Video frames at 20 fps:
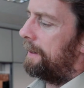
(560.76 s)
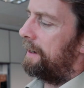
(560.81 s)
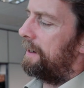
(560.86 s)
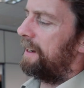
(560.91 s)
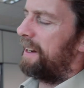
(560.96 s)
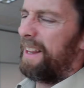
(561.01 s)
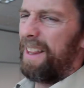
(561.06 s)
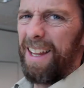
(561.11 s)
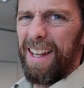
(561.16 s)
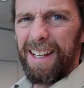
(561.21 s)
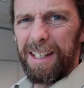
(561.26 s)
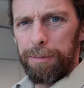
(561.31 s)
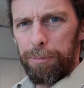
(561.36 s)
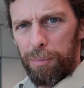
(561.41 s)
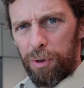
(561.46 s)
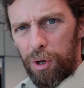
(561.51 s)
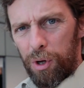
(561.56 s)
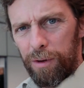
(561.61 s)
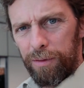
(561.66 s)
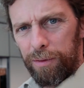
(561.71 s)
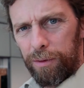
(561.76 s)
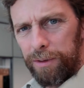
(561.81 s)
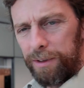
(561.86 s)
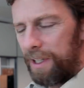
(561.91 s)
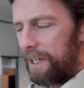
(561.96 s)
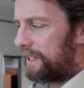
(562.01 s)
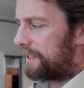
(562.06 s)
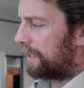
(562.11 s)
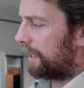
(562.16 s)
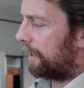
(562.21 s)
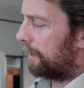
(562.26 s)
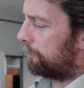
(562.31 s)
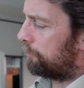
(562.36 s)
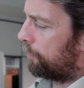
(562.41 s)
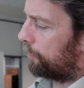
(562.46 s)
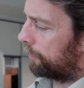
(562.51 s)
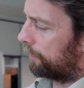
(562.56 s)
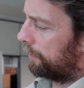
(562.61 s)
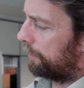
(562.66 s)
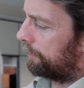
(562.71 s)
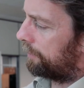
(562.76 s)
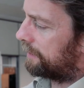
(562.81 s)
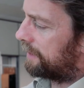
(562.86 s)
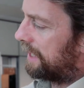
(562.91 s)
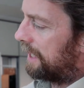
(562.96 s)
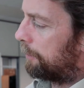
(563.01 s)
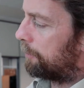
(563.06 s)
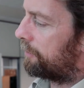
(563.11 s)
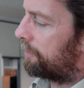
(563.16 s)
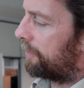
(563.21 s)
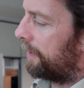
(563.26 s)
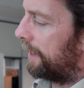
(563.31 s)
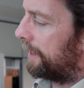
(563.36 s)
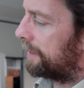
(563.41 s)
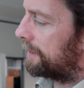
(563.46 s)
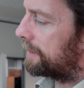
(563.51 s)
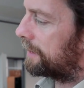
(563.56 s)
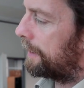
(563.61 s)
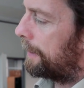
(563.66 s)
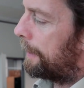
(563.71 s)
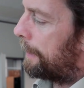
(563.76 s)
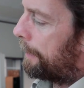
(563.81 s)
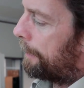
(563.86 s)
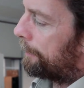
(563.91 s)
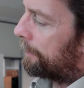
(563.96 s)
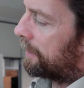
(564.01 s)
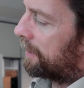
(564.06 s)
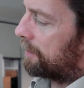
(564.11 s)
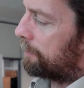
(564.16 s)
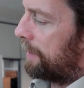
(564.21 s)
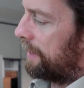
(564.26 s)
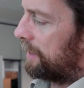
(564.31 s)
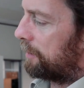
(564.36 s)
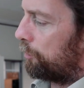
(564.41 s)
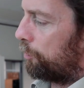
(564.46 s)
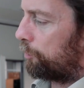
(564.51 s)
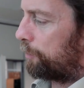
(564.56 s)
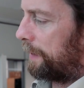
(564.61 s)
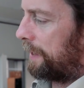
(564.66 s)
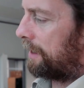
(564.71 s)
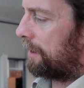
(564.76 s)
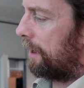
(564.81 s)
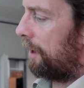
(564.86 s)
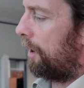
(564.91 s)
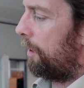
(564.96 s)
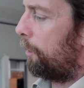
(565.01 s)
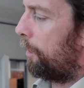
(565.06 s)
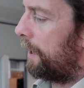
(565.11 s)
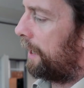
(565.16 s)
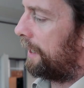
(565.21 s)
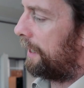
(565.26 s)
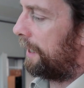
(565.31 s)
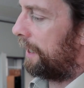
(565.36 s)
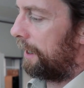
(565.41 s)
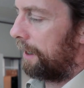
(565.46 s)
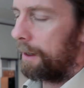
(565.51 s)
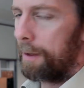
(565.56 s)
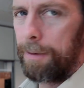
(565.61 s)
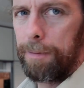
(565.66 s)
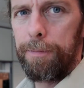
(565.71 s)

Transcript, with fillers: Look at this beautiful detailed model of the deep face. And the mandible's been cut away here.